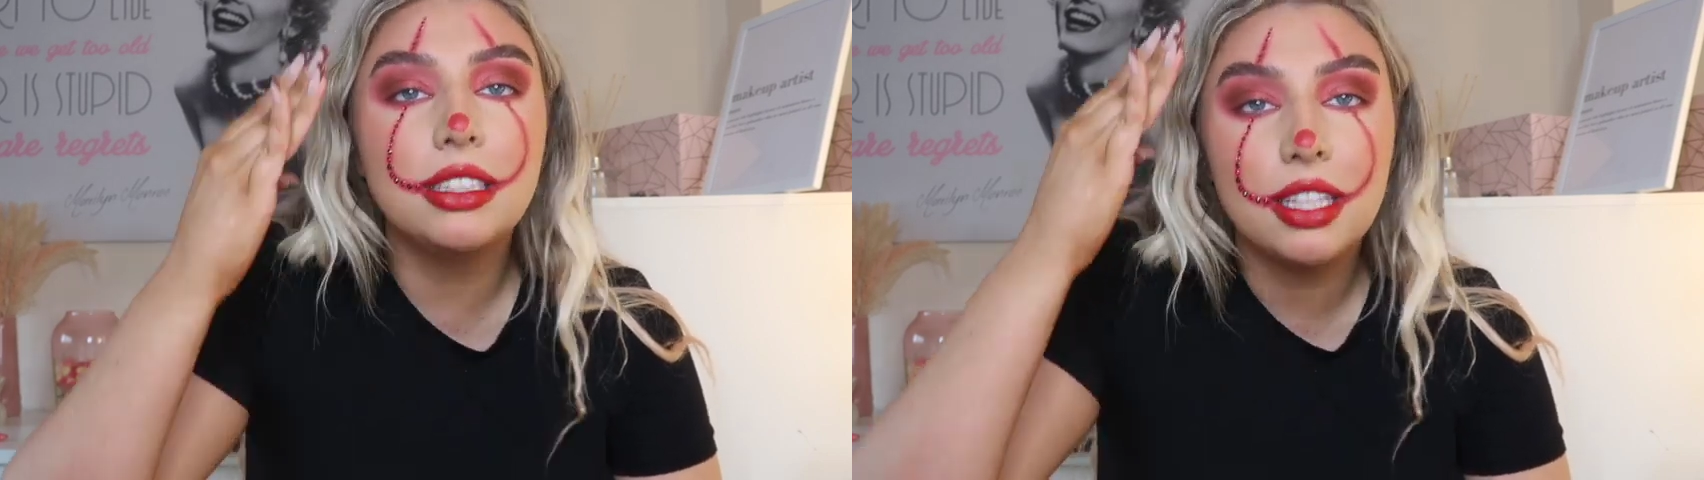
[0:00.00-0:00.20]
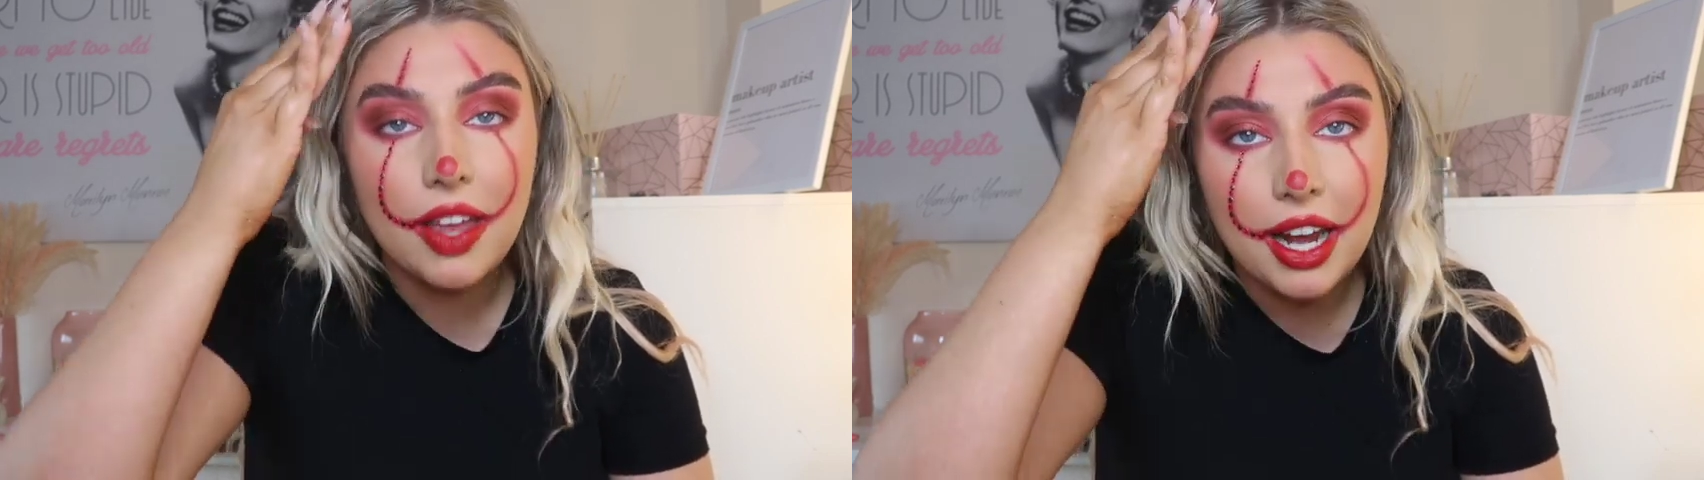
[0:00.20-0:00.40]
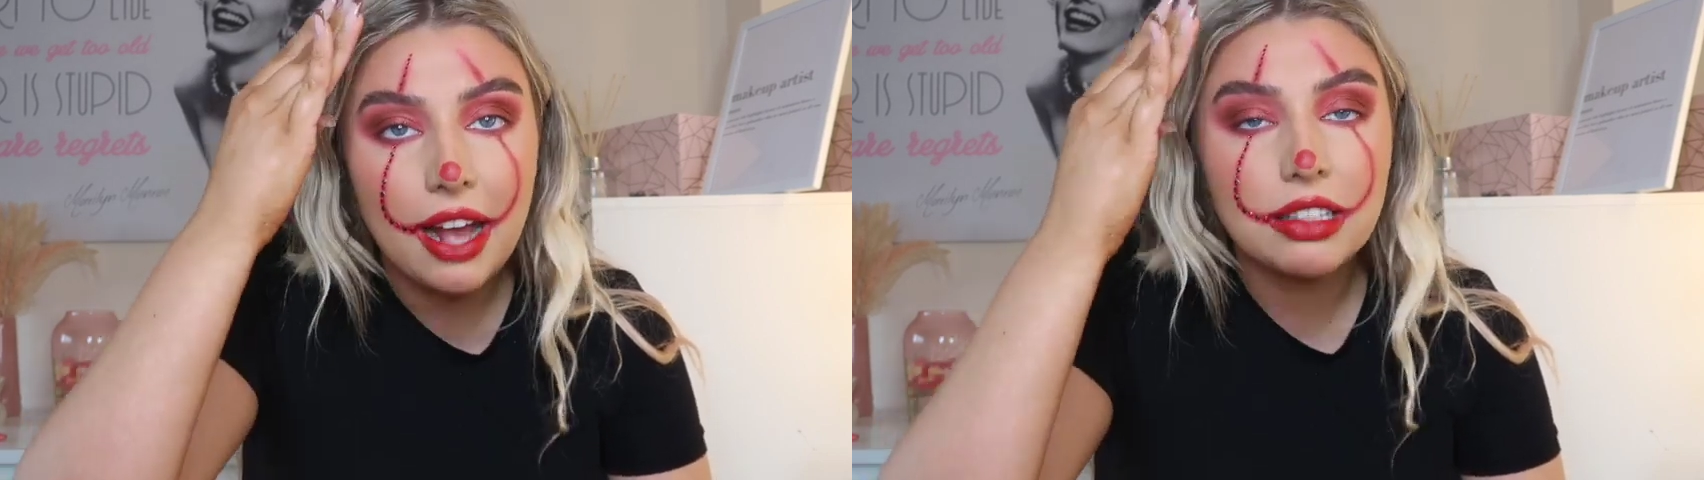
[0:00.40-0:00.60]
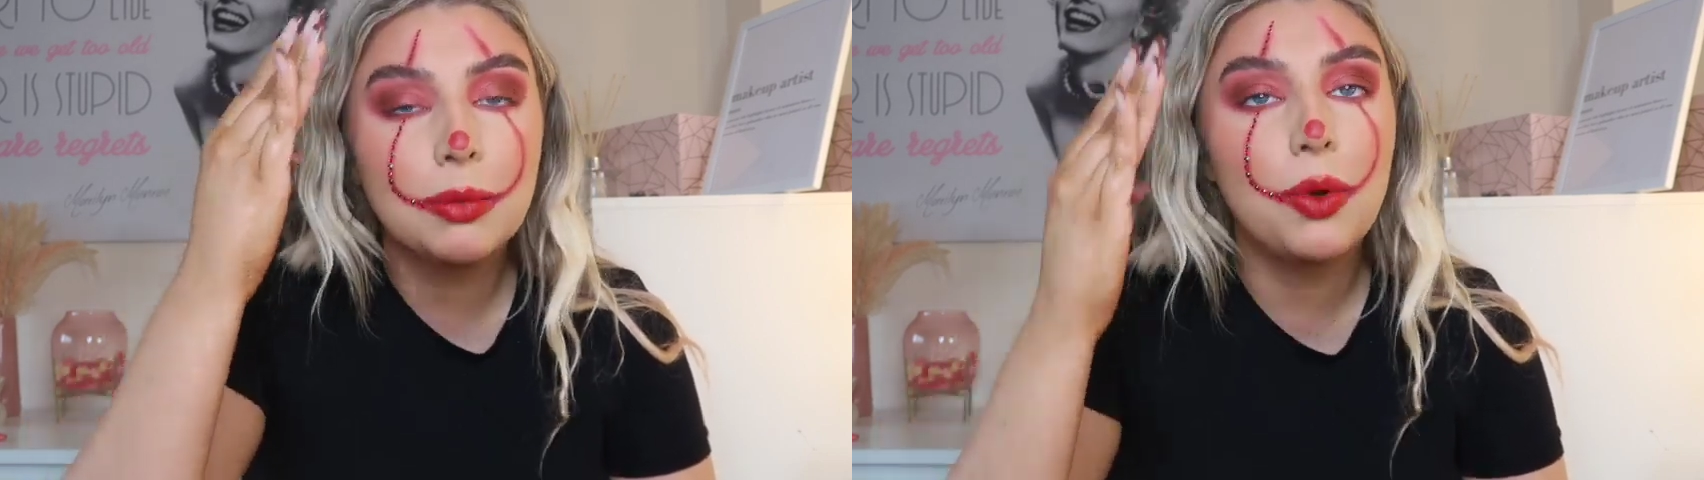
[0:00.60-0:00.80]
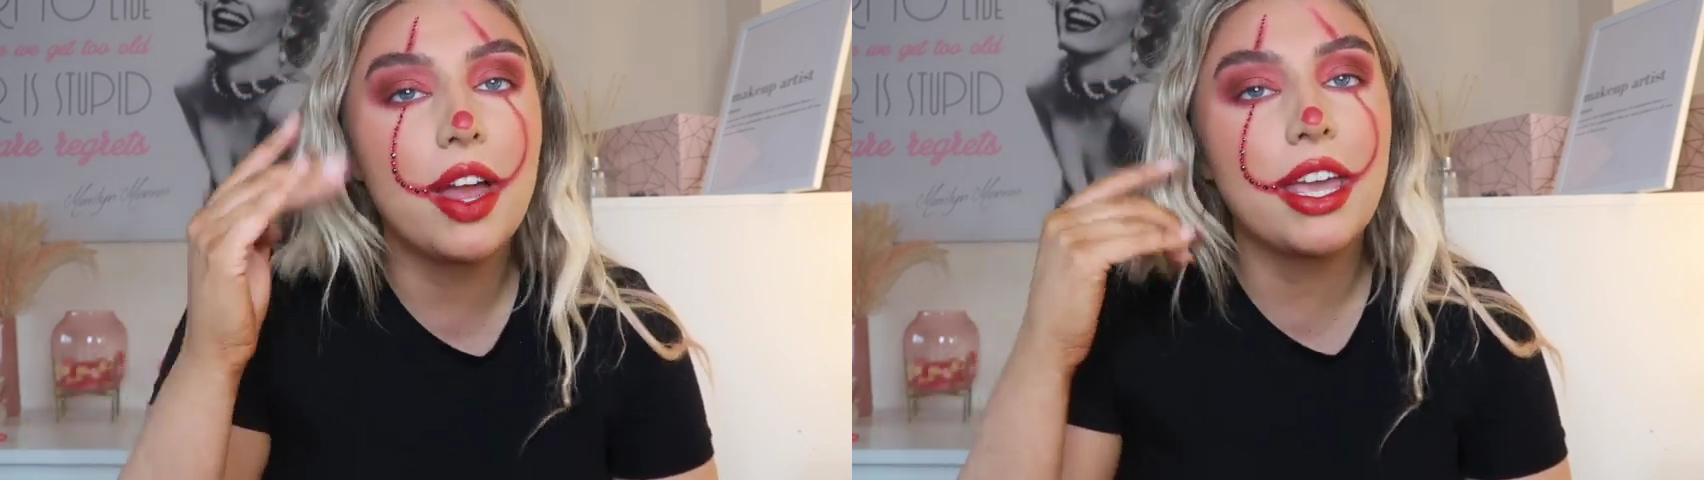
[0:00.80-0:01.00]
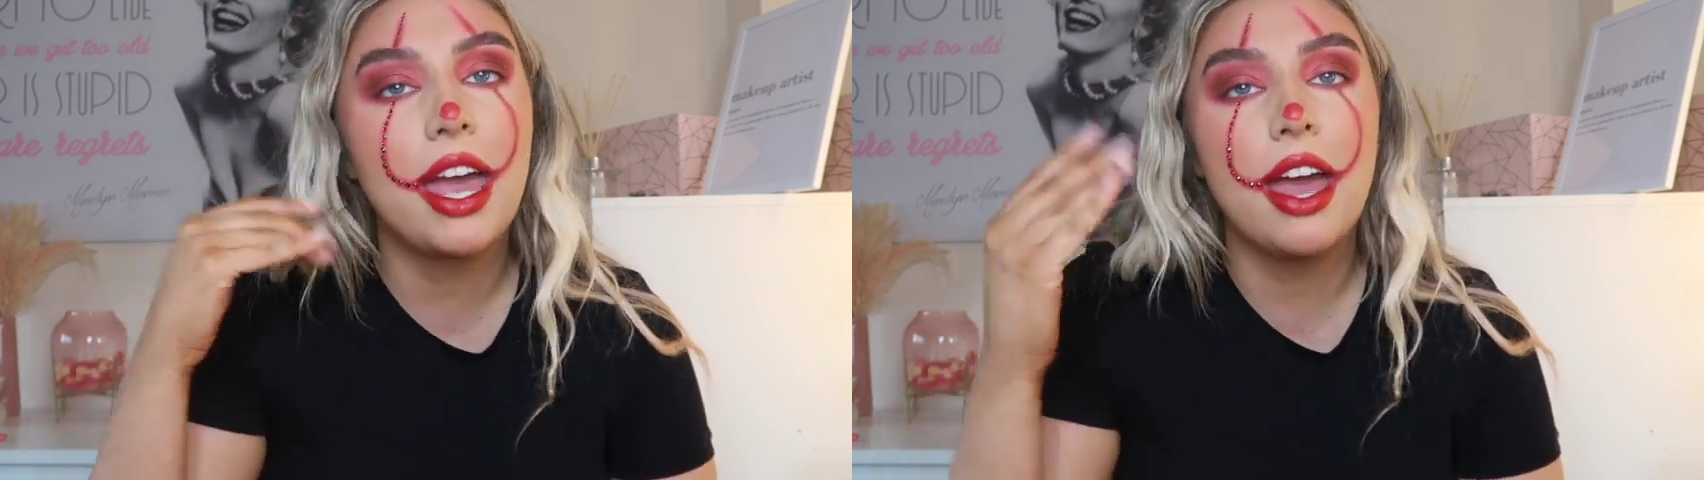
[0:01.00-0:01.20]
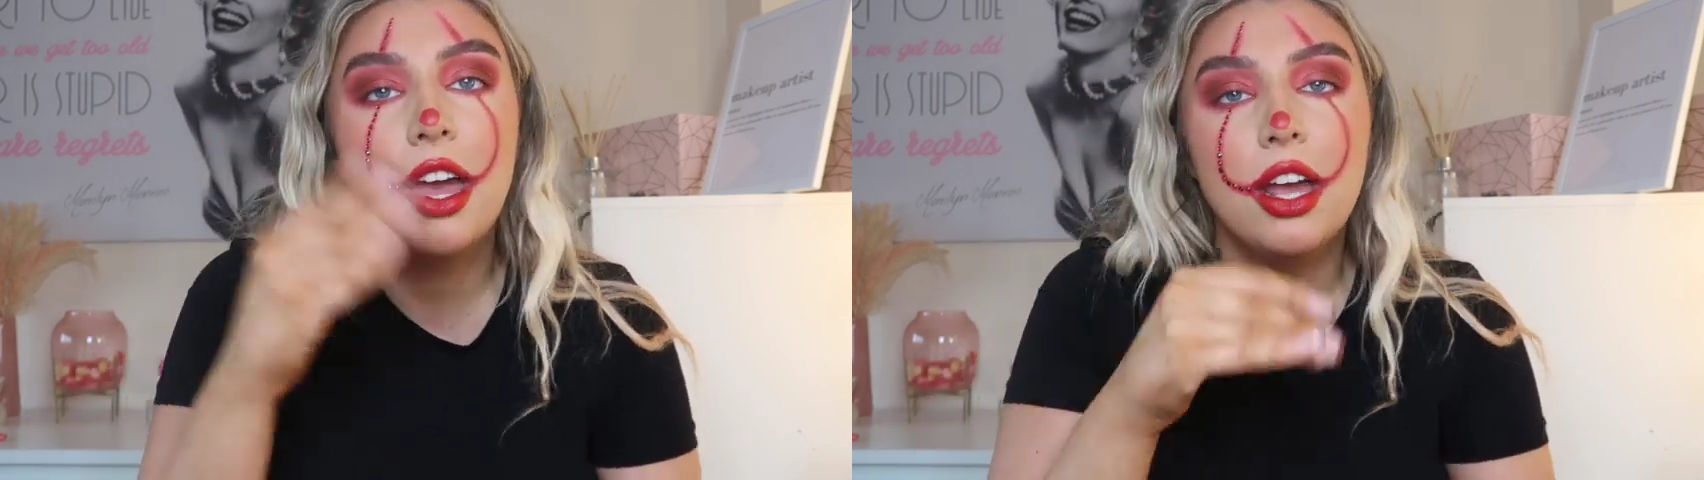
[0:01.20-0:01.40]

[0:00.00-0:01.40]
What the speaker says: so then how small they get.